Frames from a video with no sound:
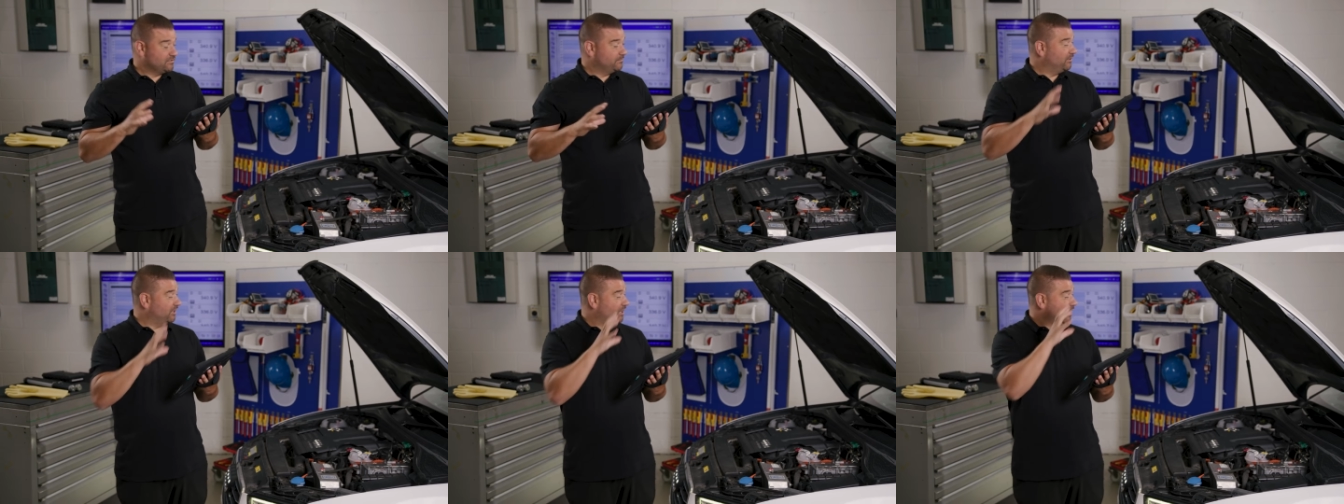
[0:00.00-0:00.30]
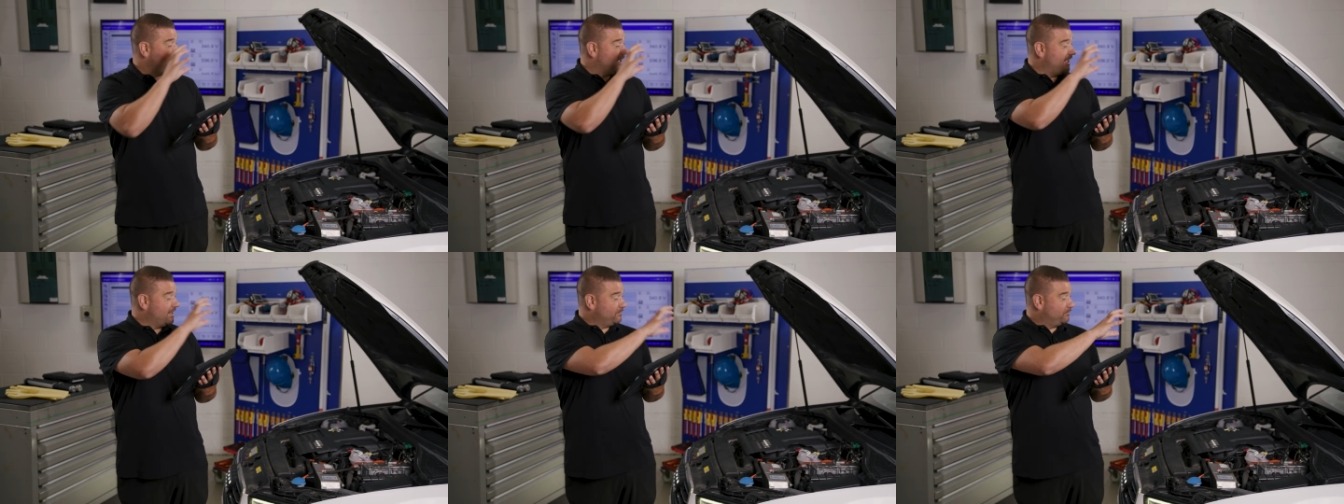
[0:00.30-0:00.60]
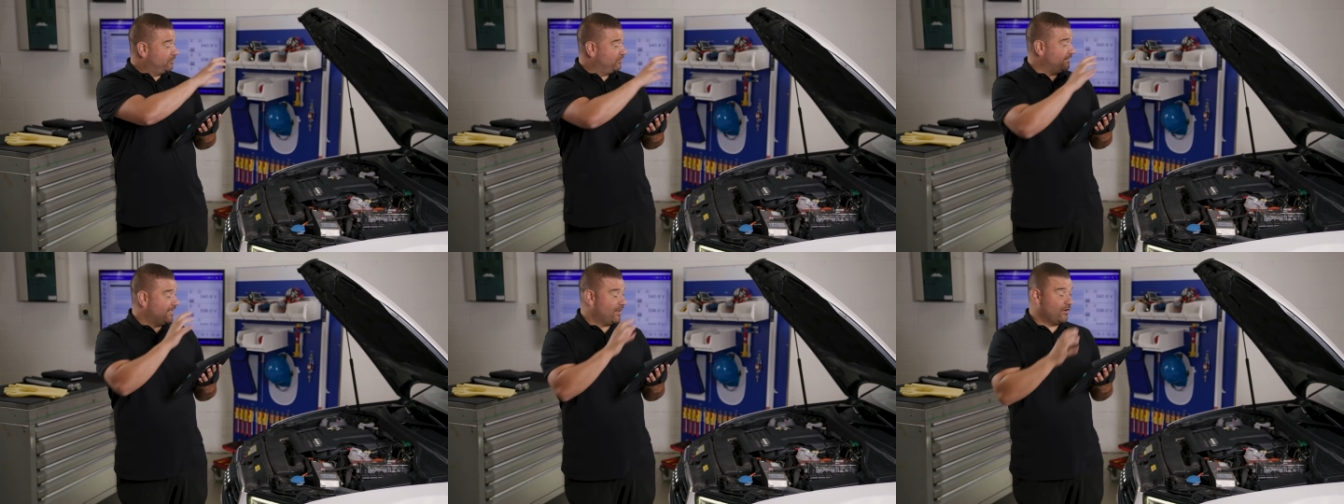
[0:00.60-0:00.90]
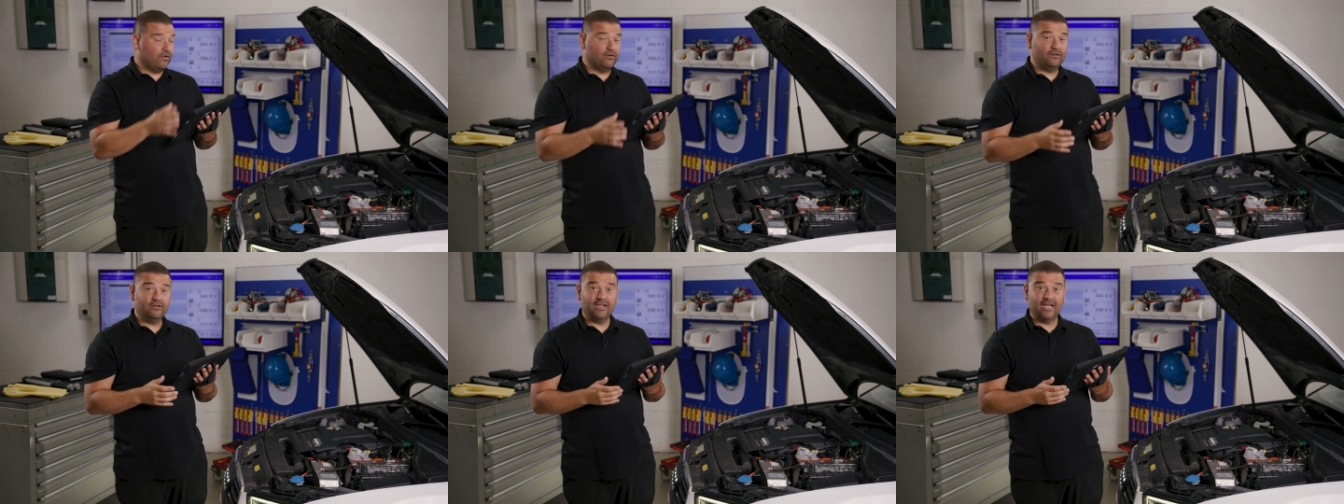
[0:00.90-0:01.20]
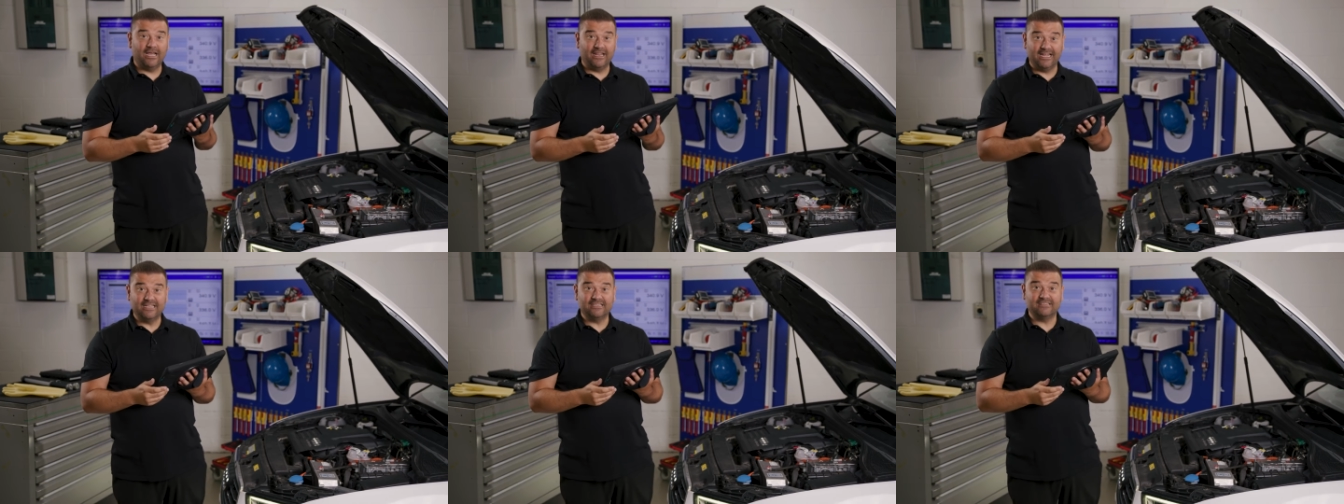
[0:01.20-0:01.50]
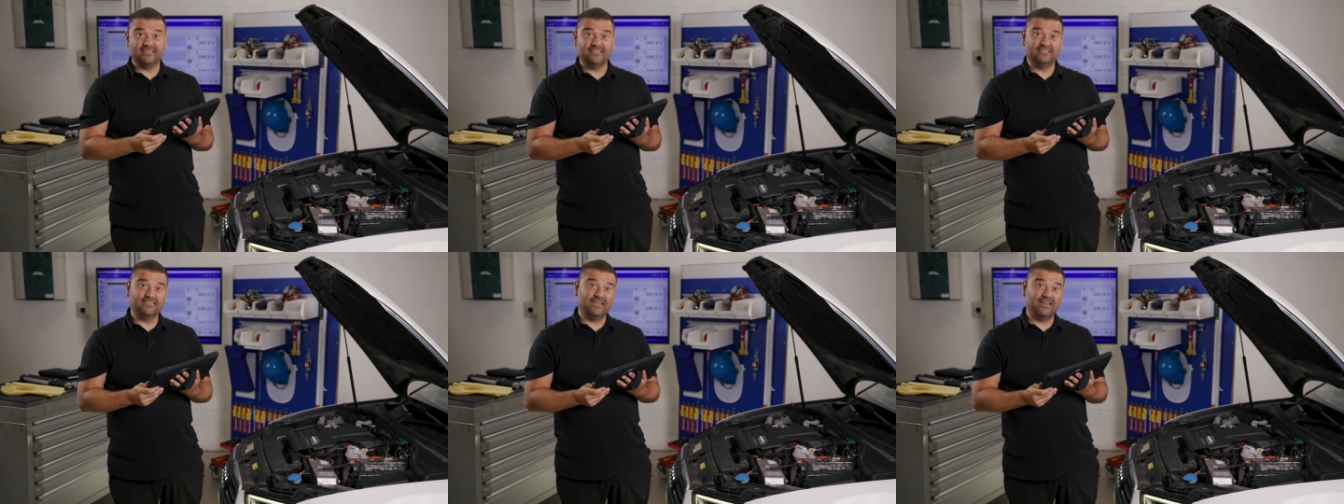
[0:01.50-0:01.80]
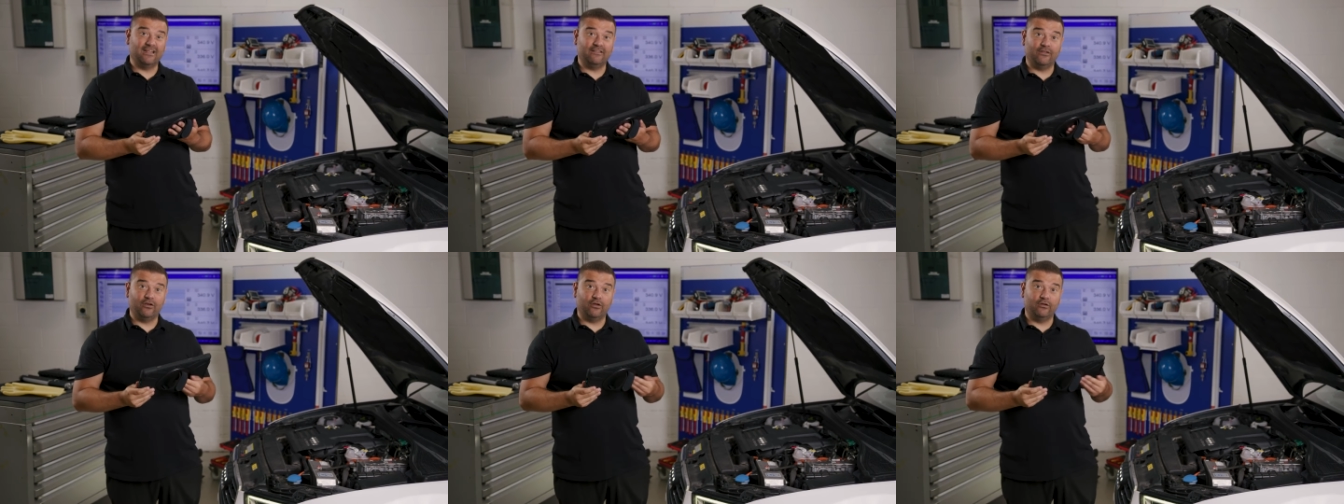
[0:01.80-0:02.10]
So I'm going to go ahead and put that on, and let's
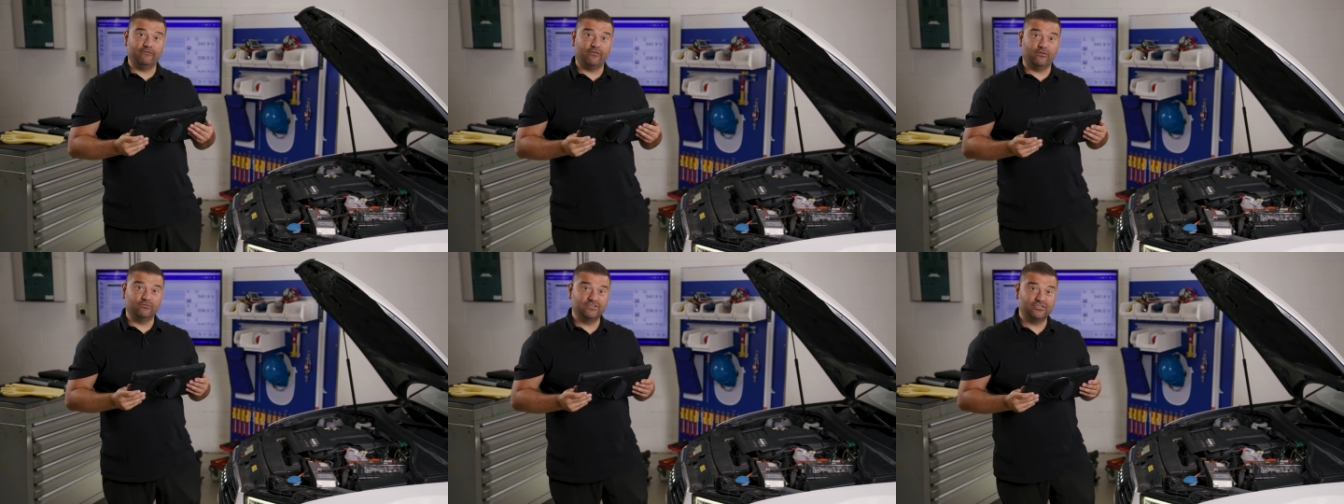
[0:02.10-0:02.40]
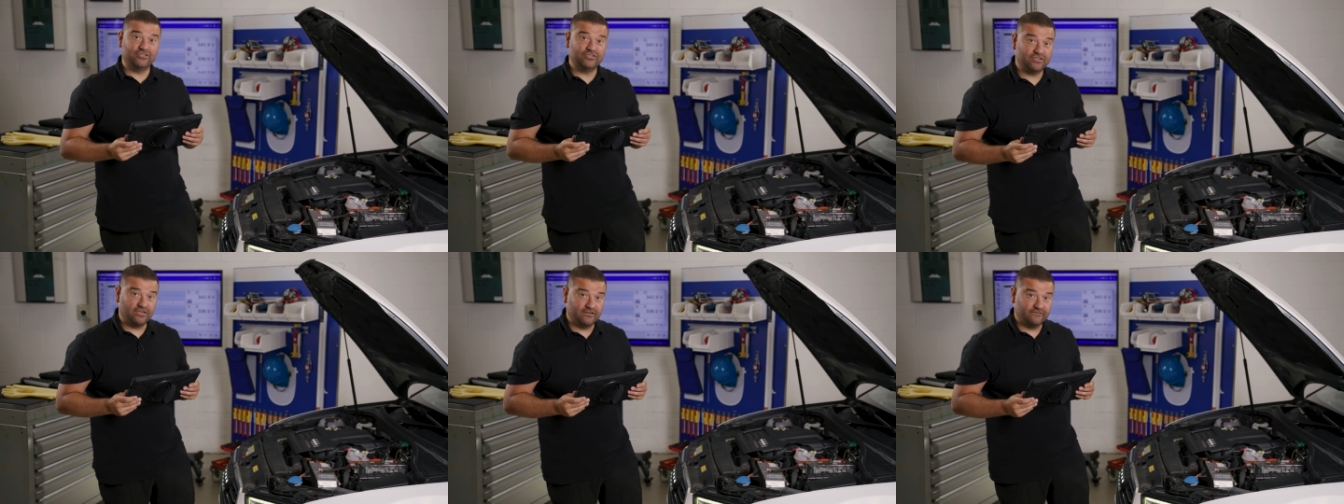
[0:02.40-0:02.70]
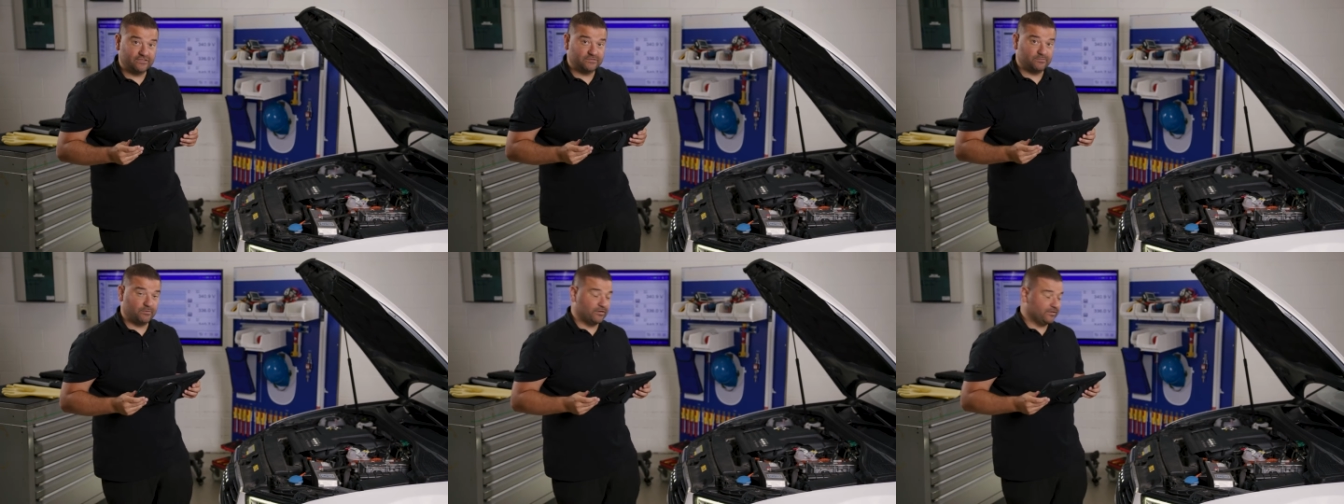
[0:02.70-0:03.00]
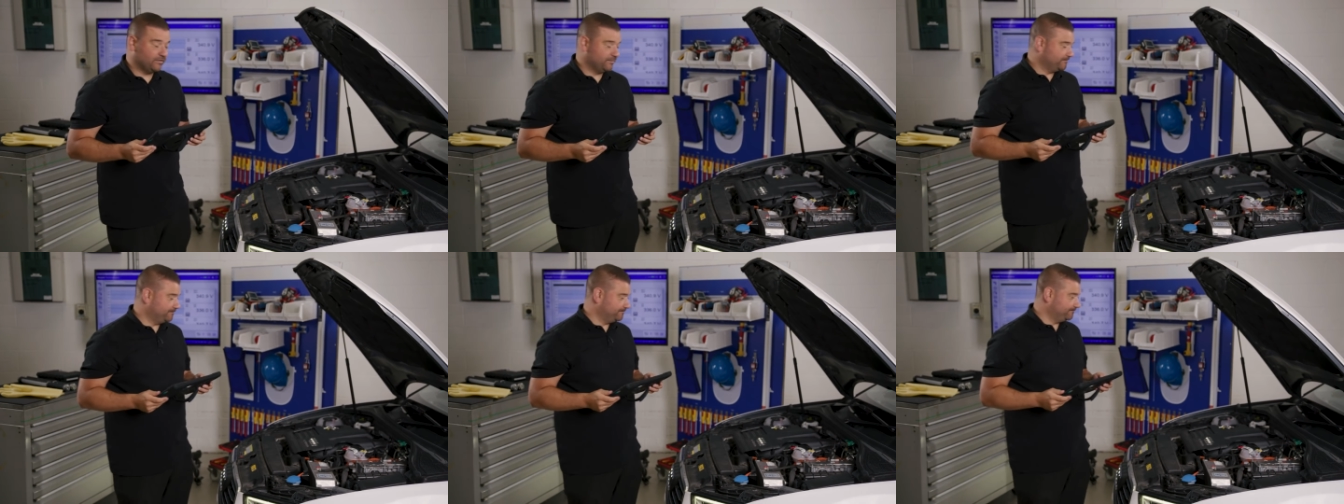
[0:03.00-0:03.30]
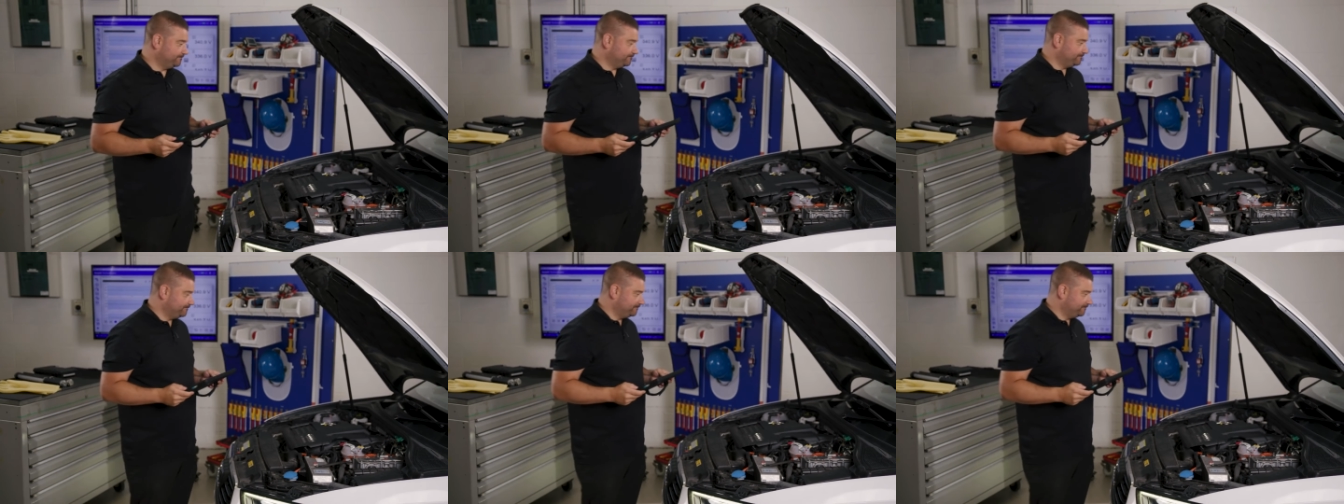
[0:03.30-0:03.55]
disconnect the low voltage service plug.